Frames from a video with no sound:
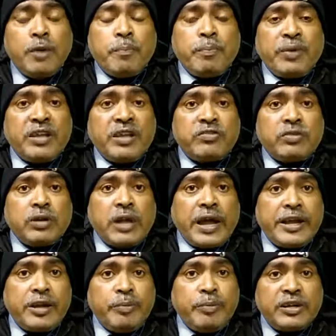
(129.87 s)
press
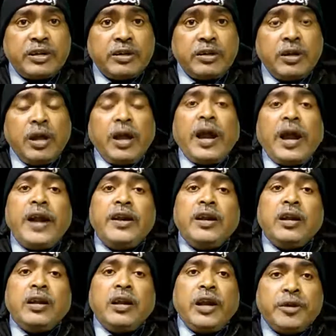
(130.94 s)
like button
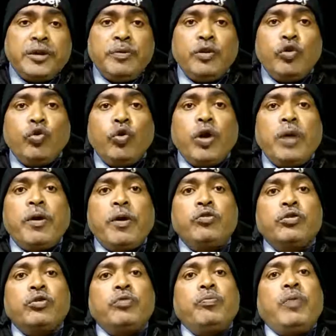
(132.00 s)
and let me know about
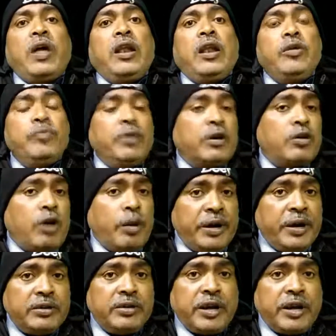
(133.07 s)
your valuable comment.